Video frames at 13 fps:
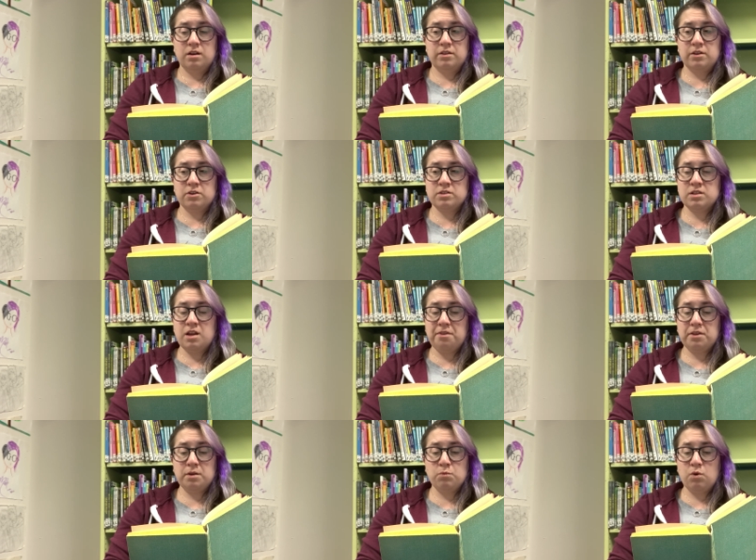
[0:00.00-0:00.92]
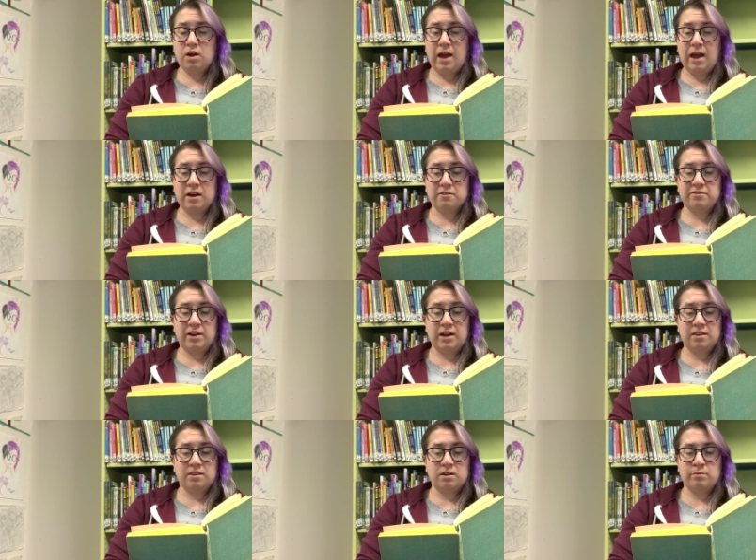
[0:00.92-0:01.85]
There is nothing more
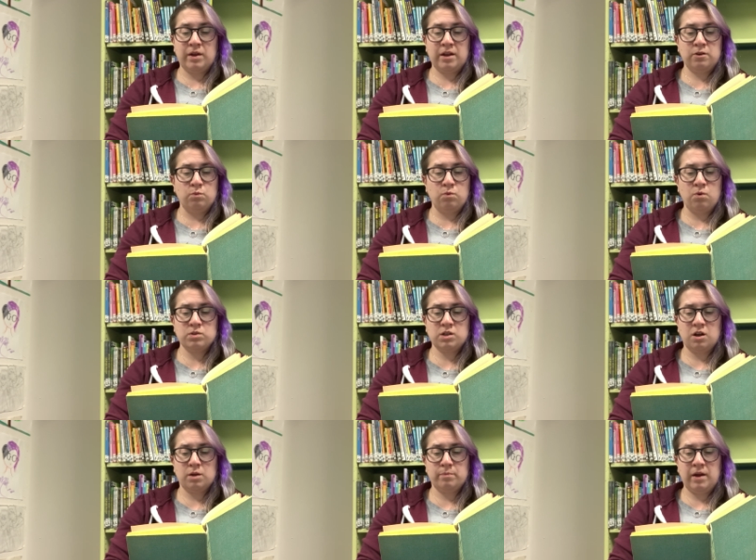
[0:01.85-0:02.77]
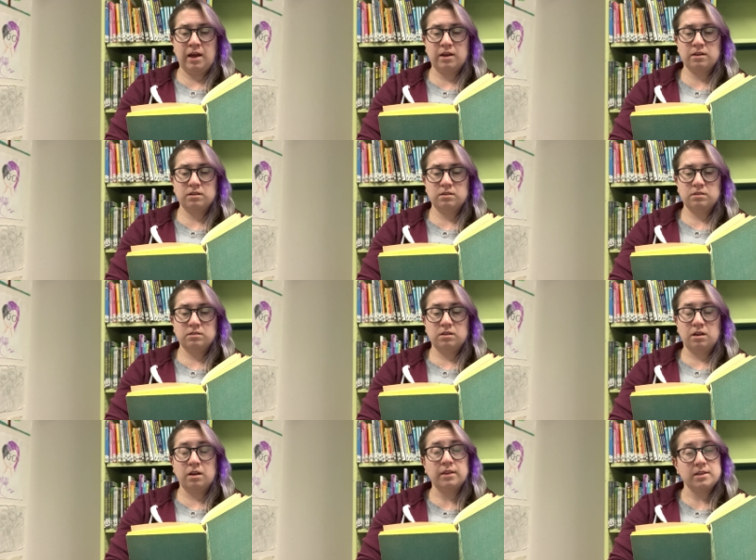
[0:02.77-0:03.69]
aggravating than a man who won't talk back,
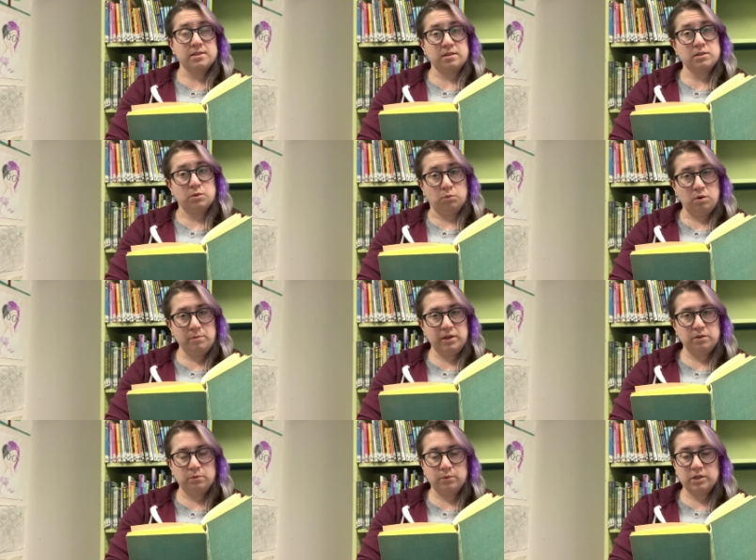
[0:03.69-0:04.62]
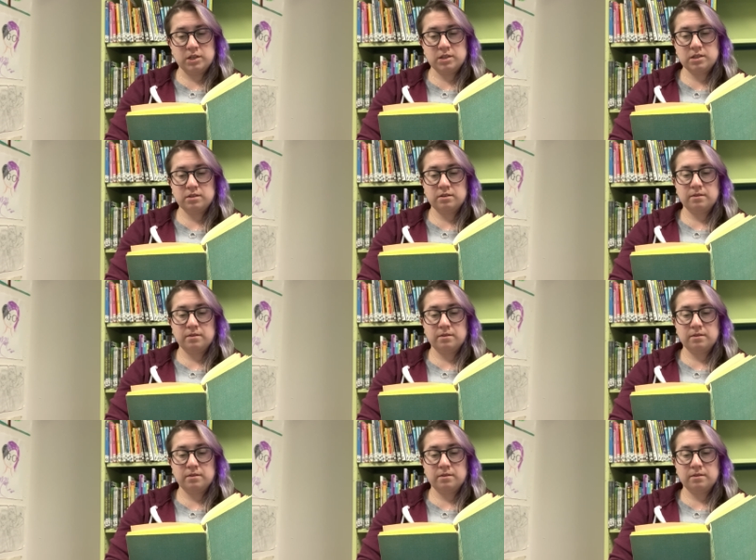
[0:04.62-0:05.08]
unless it is a woman who won't.